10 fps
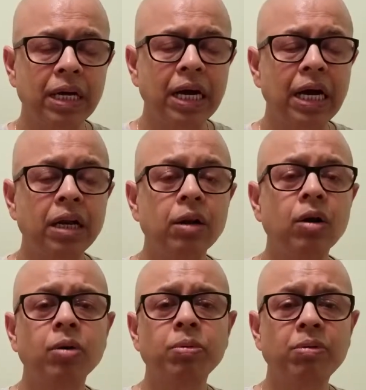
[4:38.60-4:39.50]
And
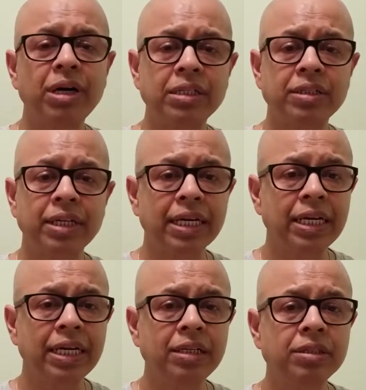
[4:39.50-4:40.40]
Lord provides the
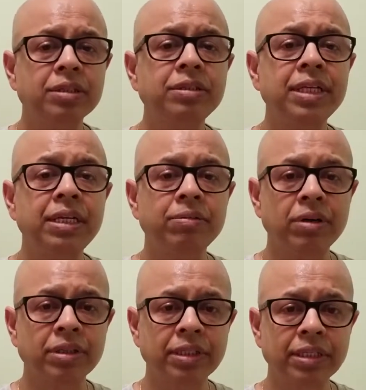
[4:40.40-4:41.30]
technique in just 3
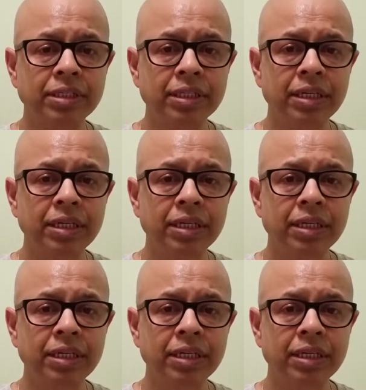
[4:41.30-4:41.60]
verses.